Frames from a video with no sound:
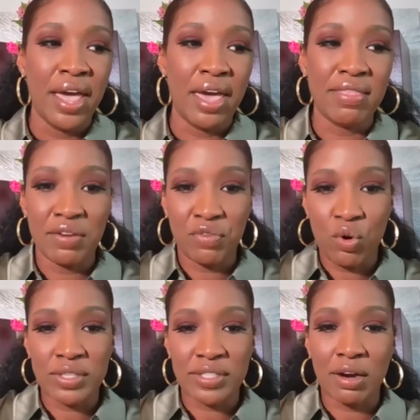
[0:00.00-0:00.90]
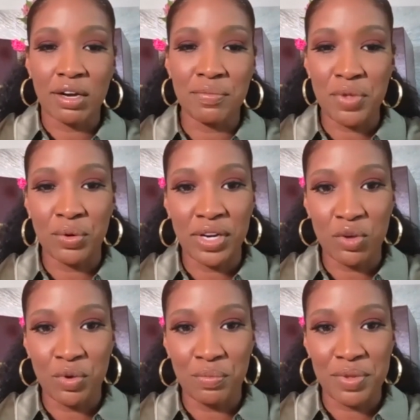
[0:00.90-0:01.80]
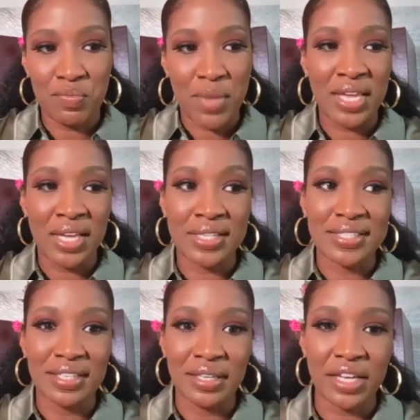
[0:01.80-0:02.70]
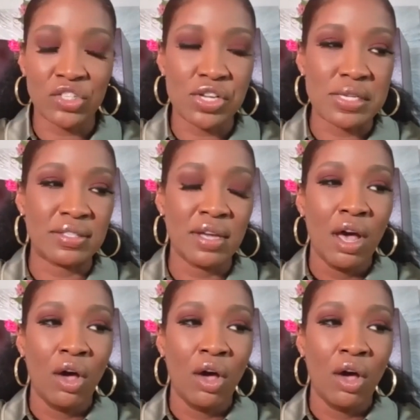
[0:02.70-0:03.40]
And then, of course, our community will be making selections.